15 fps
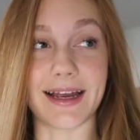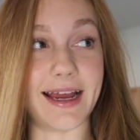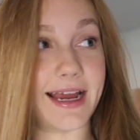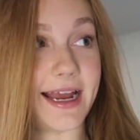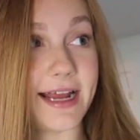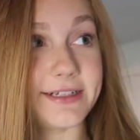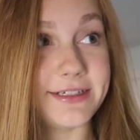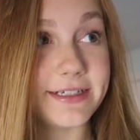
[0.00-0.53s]
All
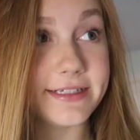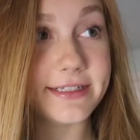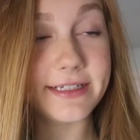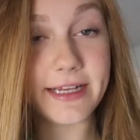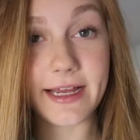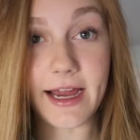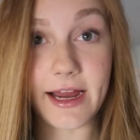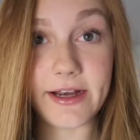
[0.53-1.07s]
right, I
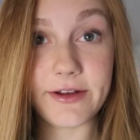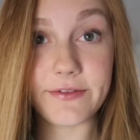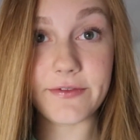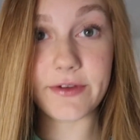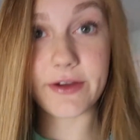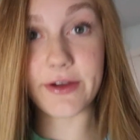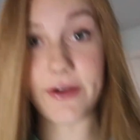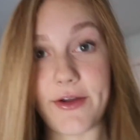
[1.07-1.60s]
just kind
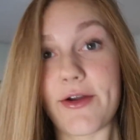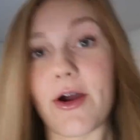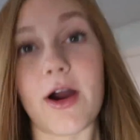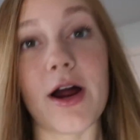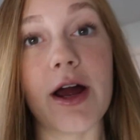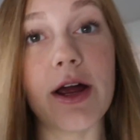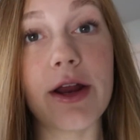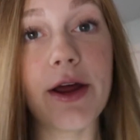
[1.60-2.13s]
of
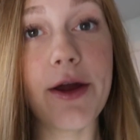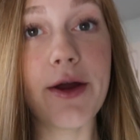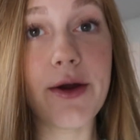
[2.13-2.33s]
got